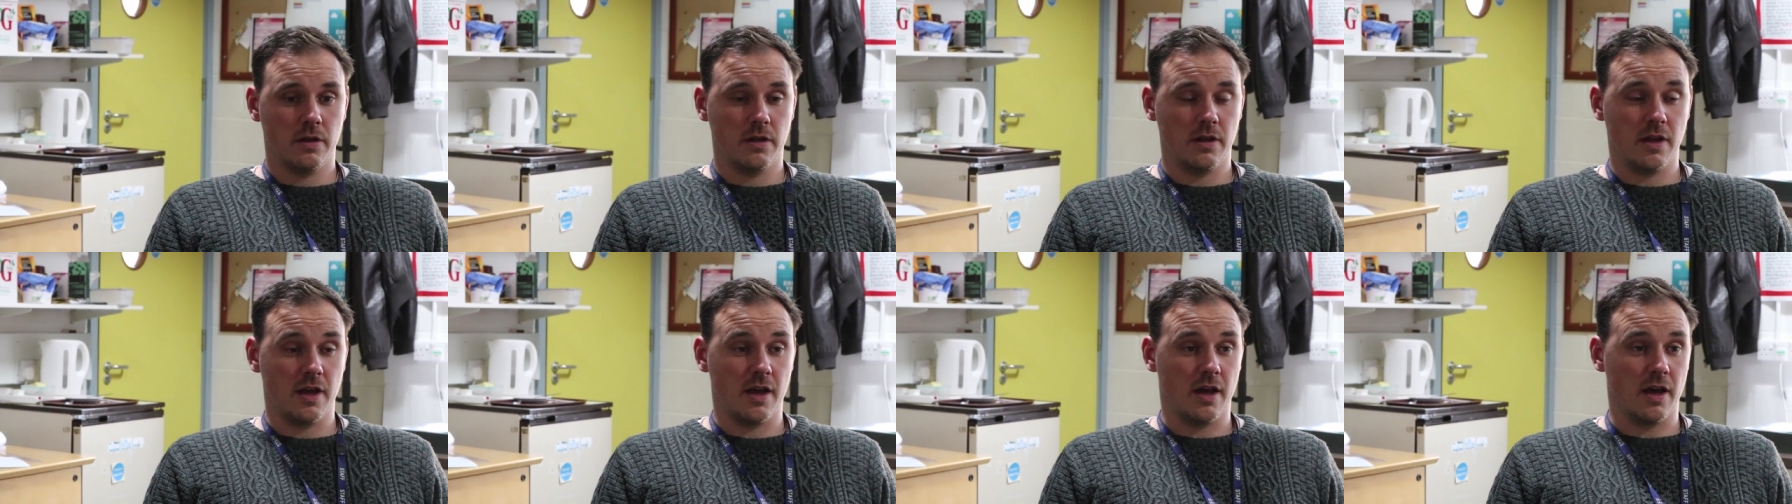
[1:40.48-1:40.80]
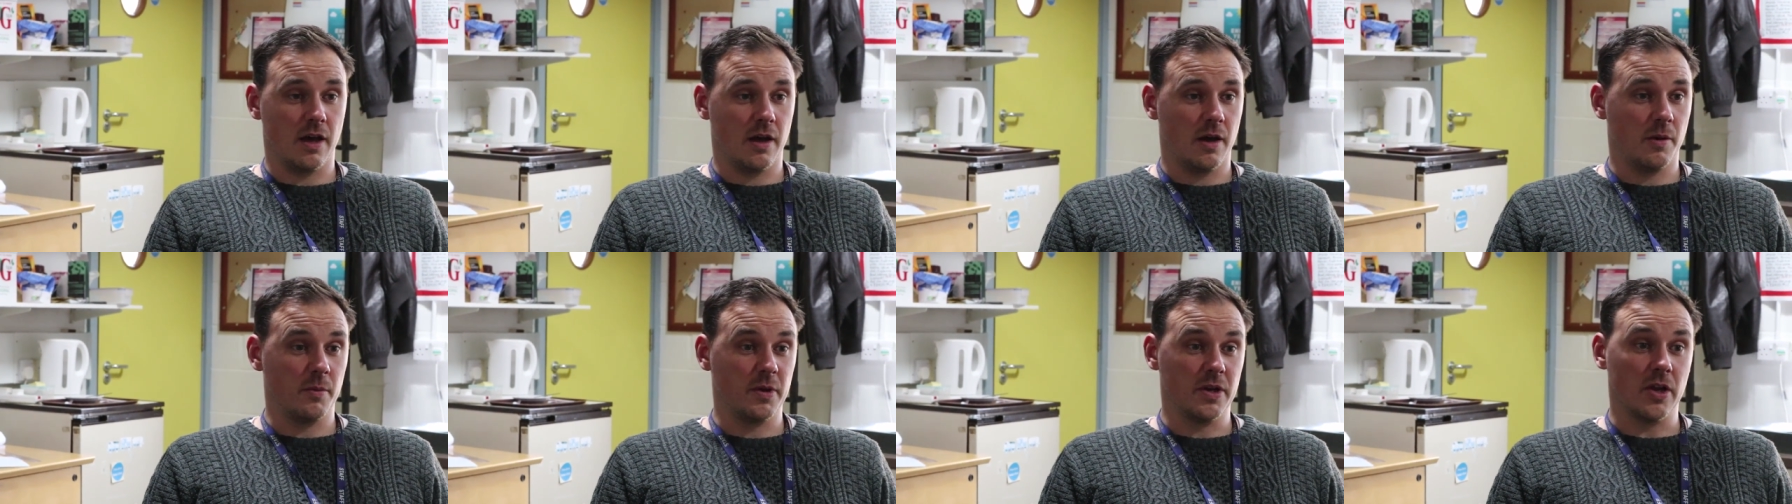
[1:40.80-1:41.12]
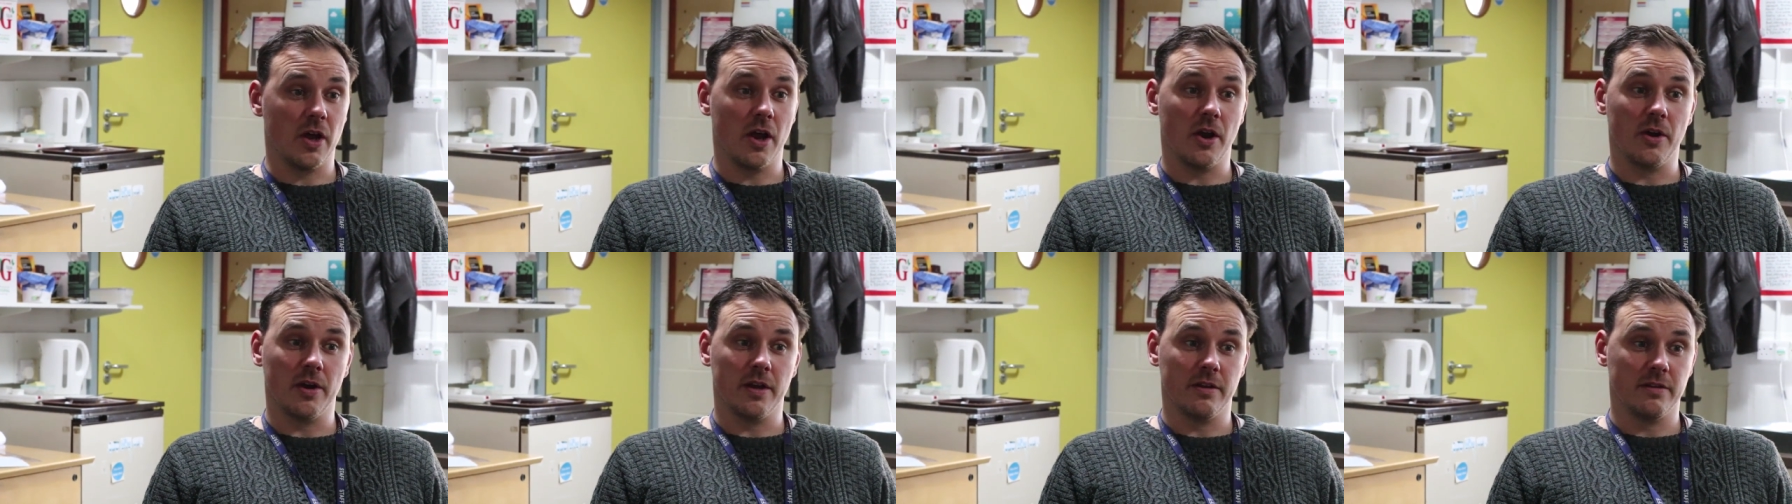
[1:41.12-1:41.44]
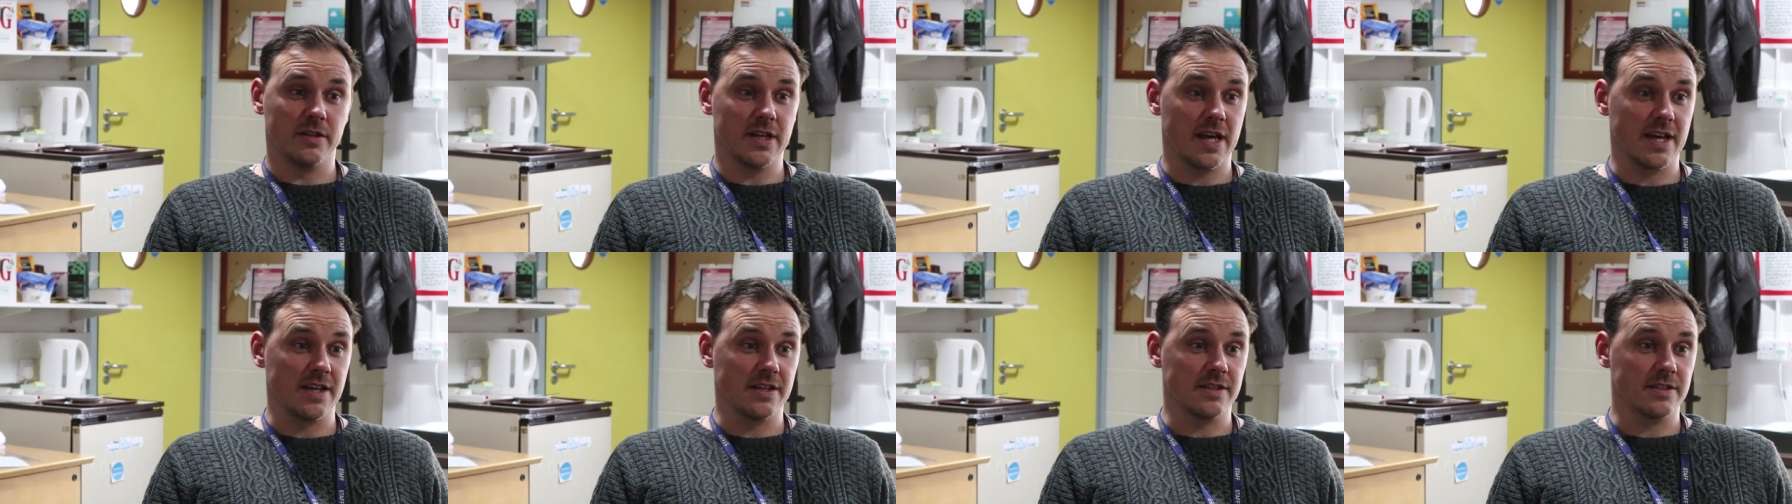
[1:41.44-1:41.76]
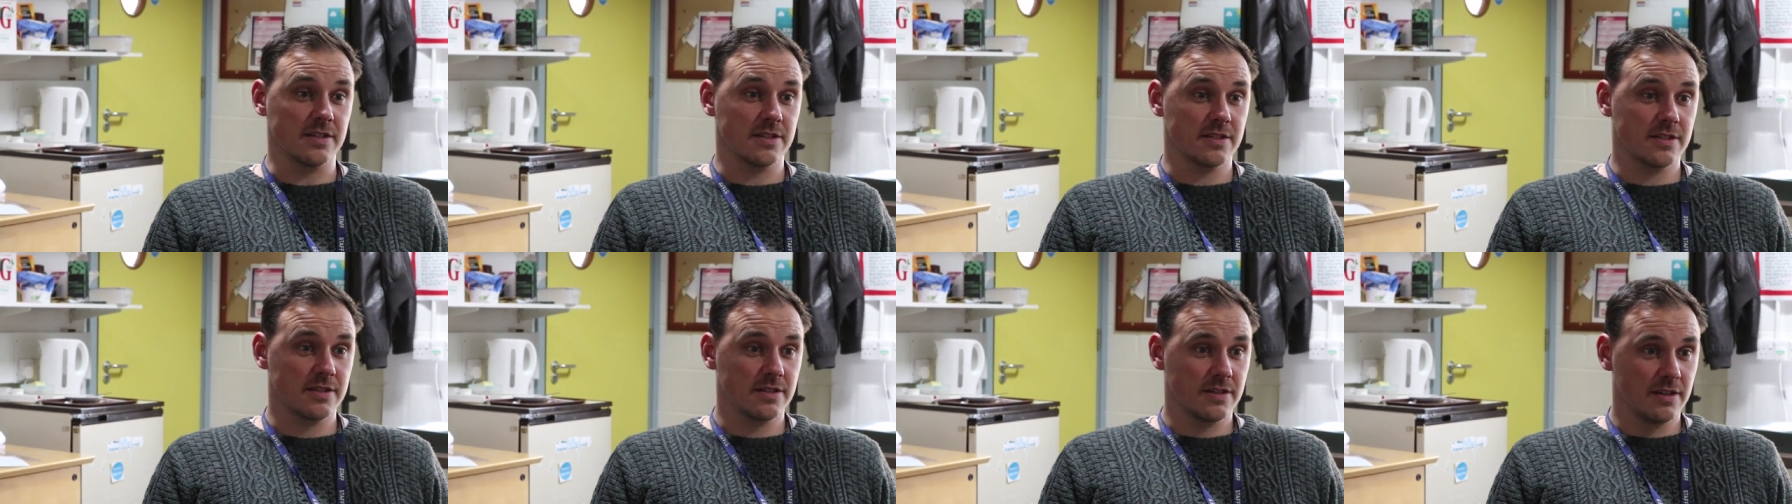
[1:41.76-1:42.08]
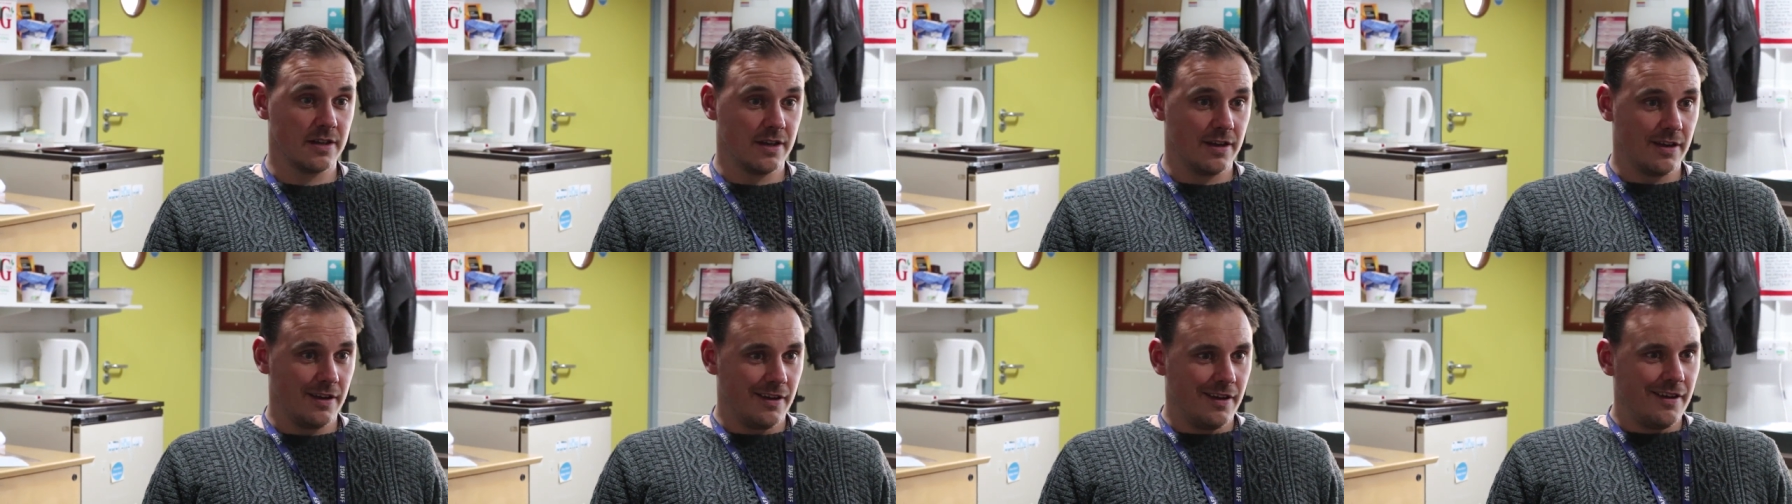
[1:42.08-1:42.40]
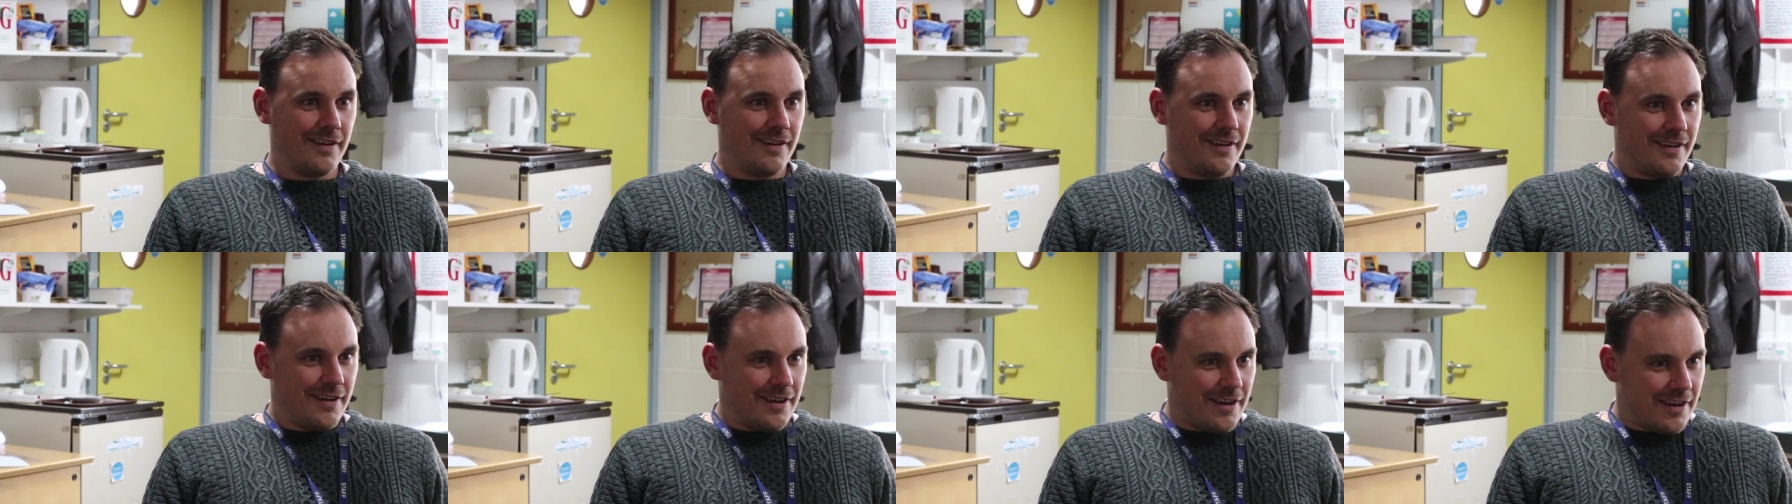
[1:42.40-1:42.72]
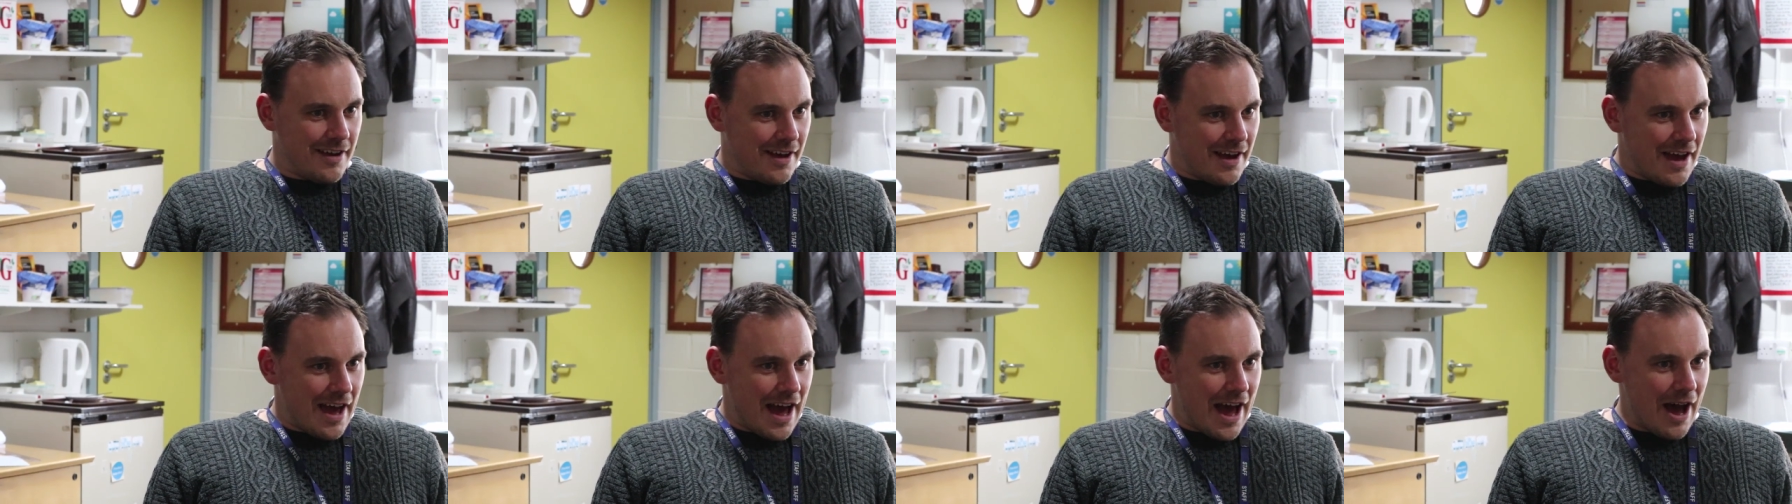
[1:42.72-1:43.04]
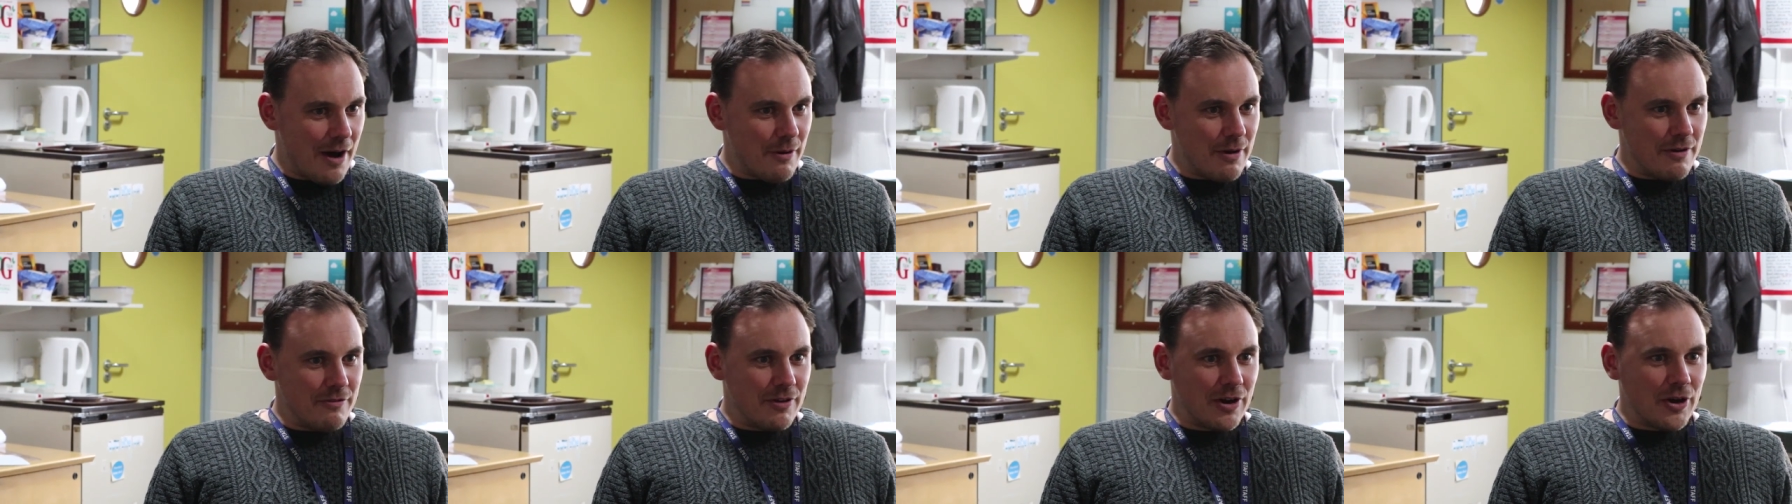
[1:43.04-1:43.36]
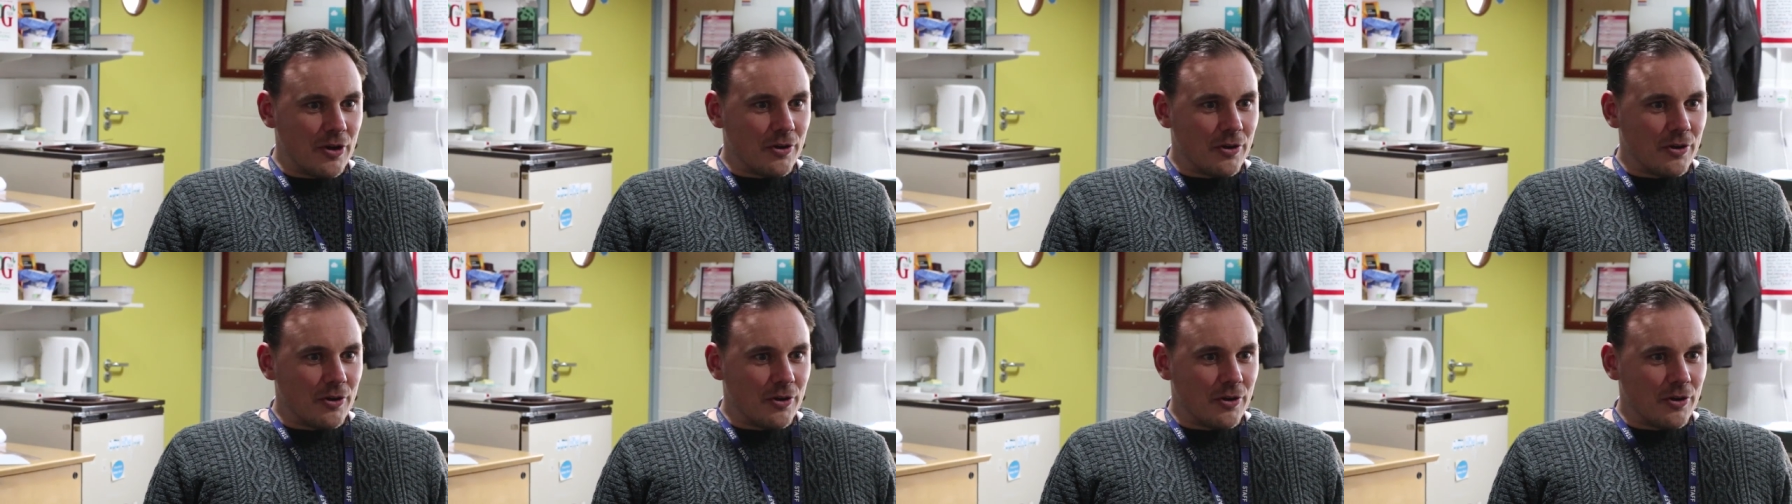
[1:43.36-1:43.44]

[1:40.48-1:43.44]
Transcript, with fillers: yeah, I mean, it only takes however